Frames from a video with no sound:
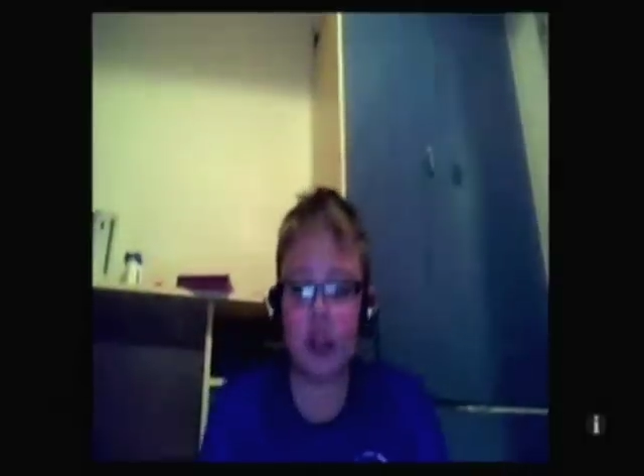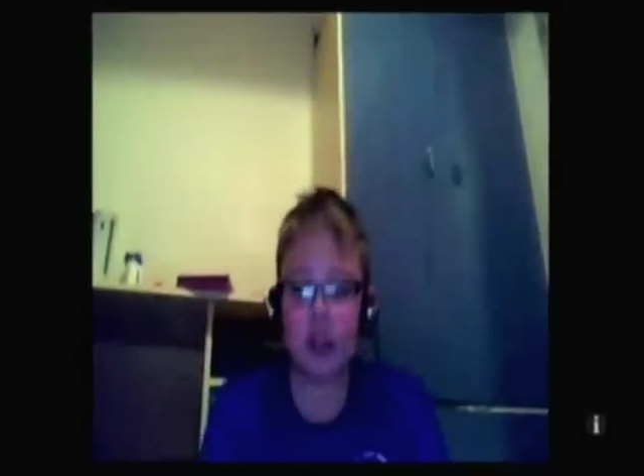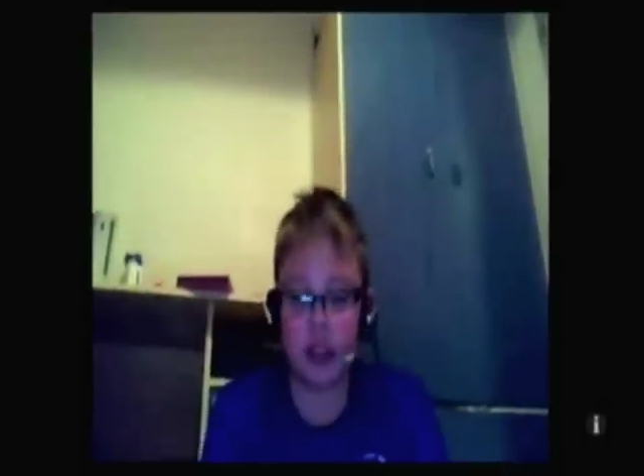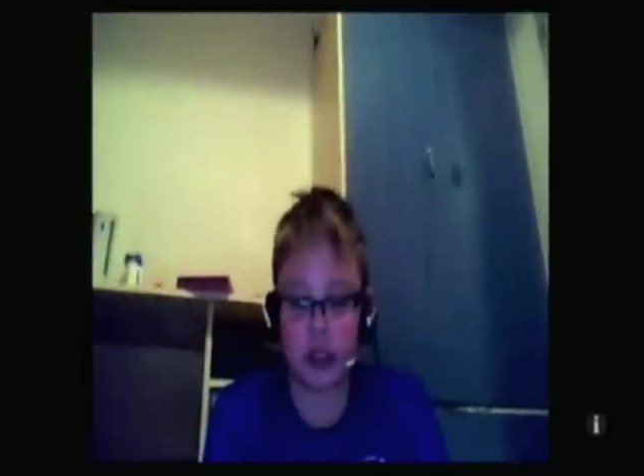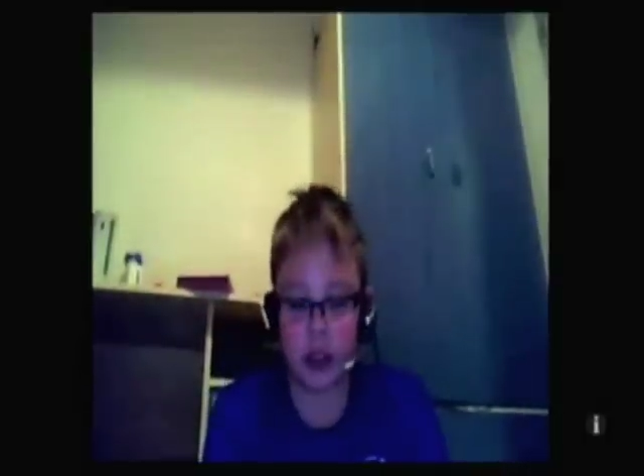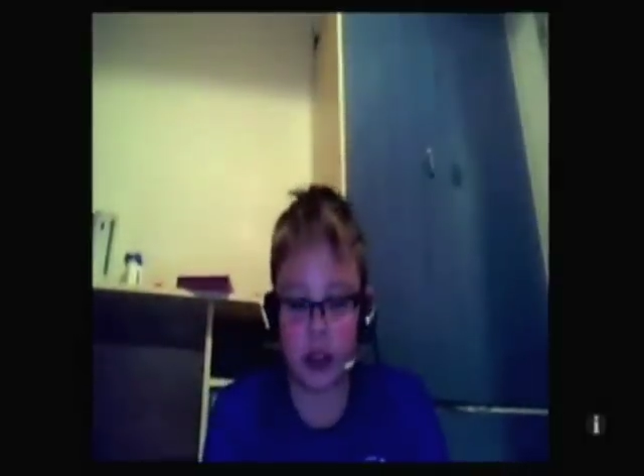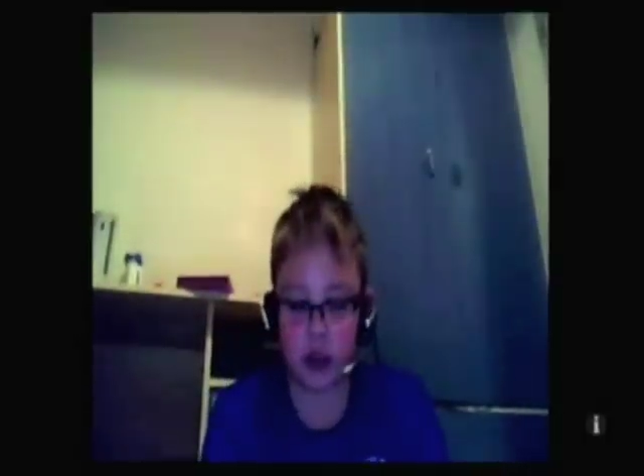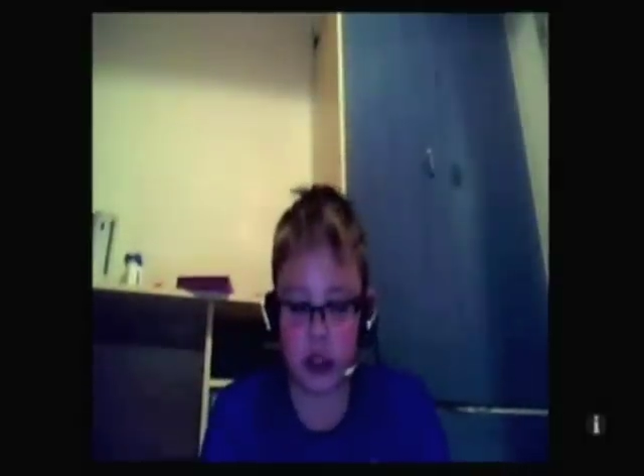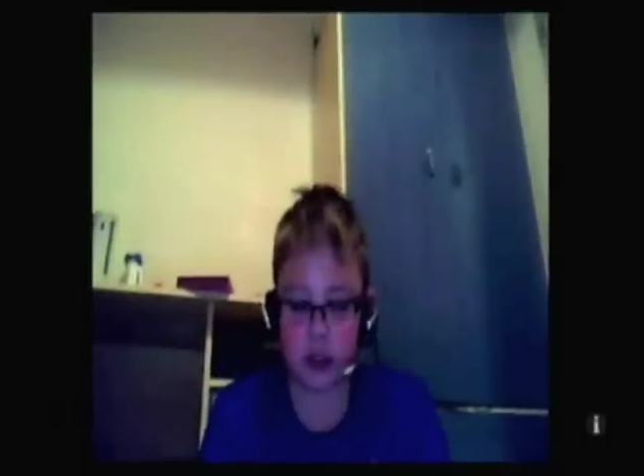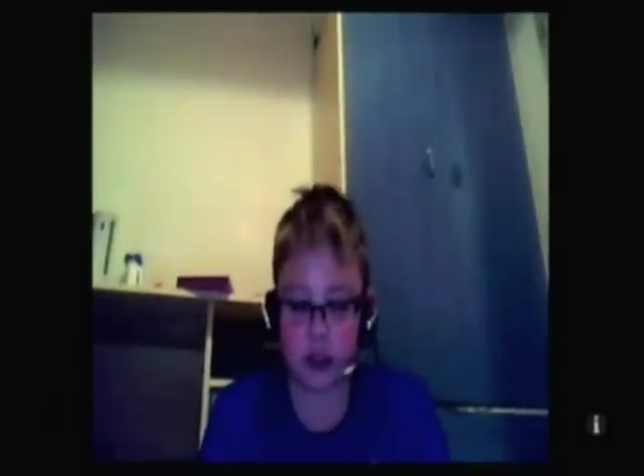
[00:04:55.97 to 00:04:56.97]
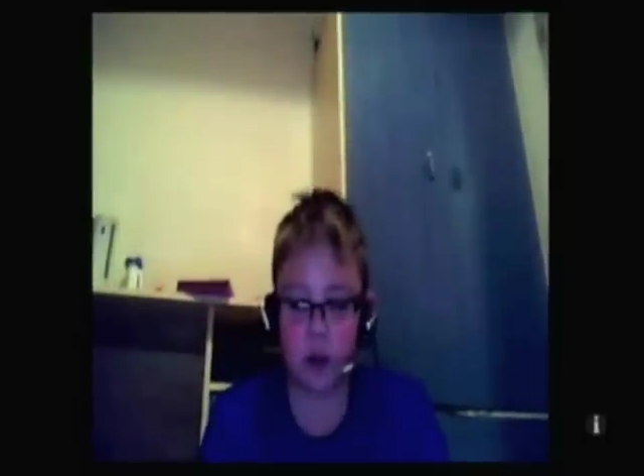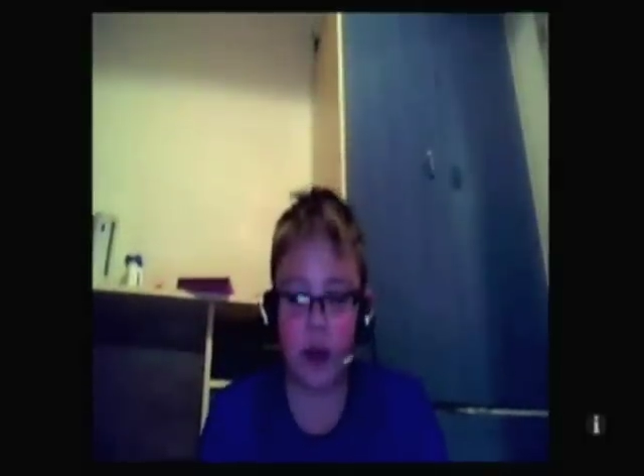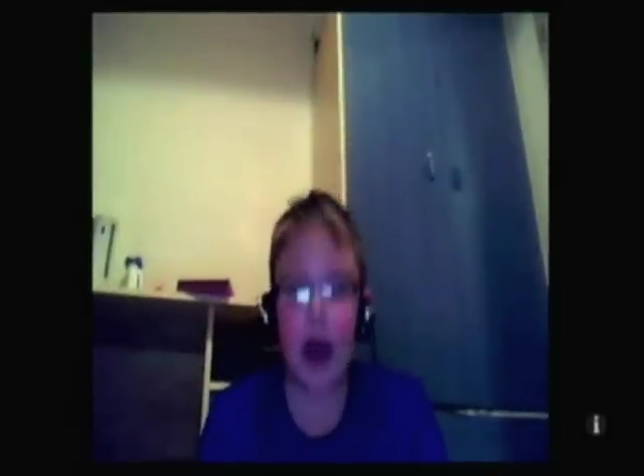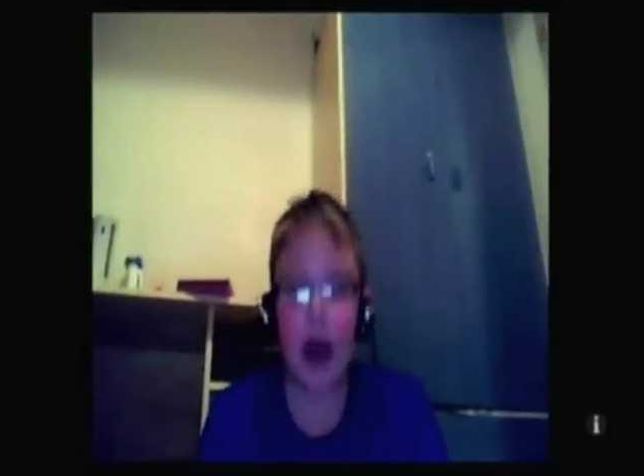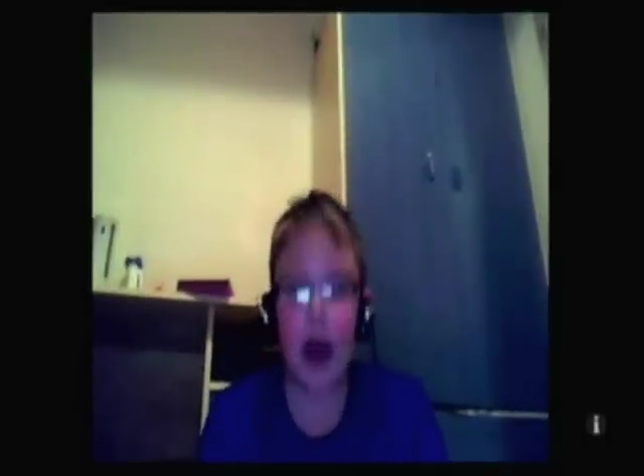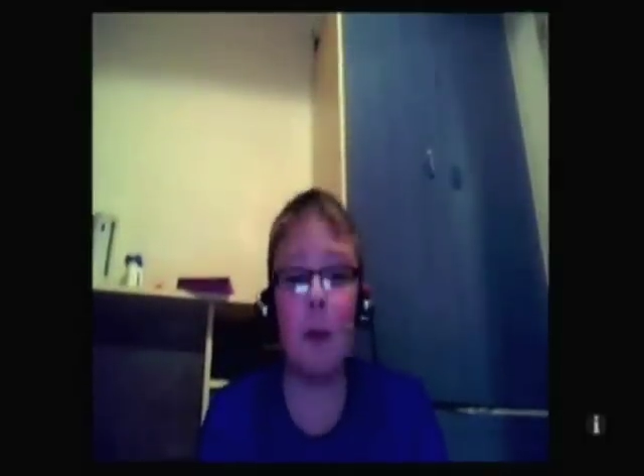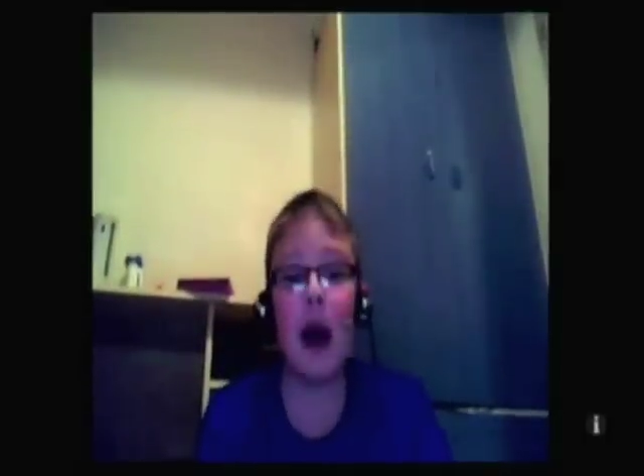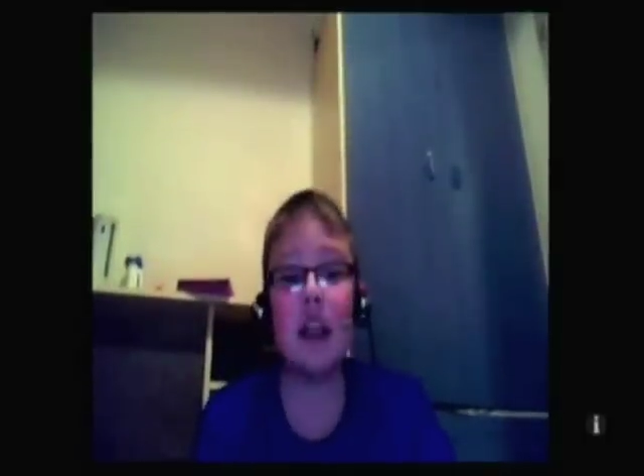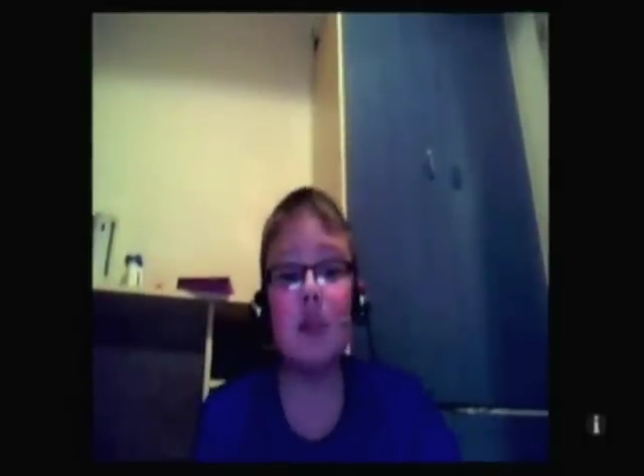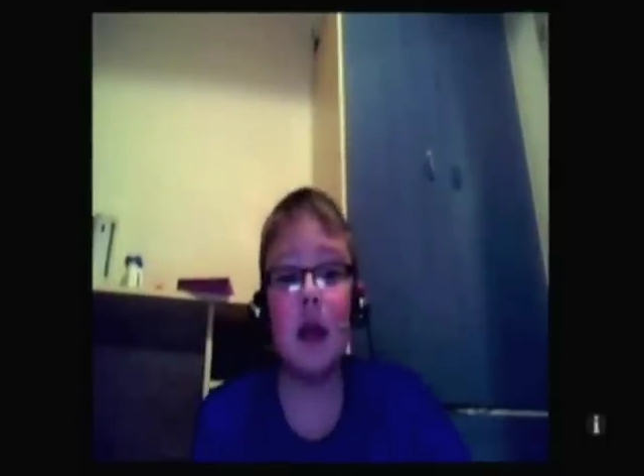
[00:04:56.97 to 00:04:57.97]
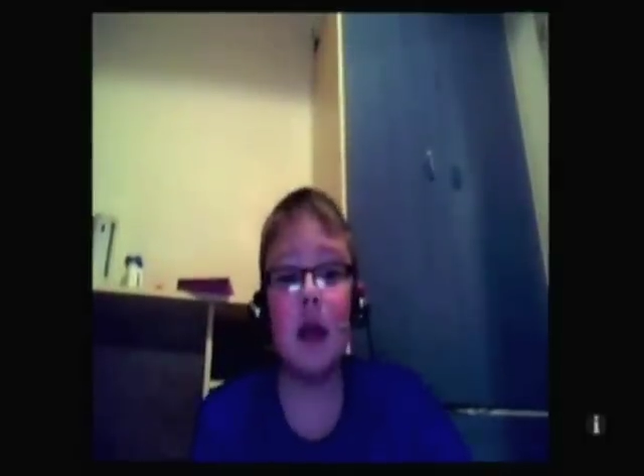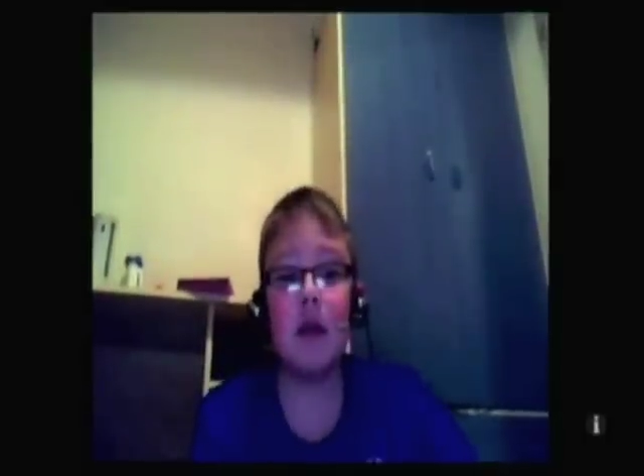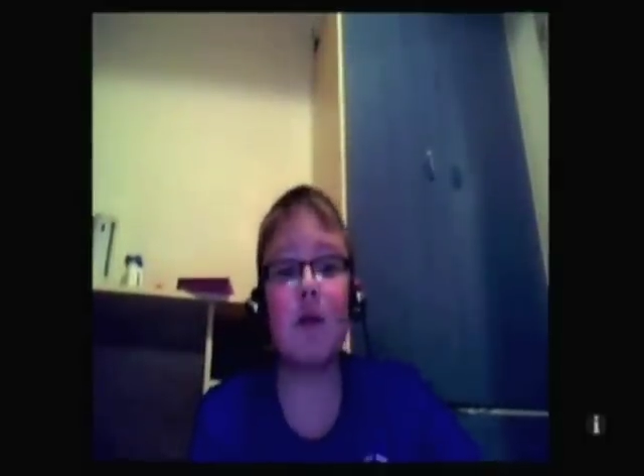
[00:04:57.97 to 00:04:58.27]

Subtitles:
to Nintendo 64. That amazed me.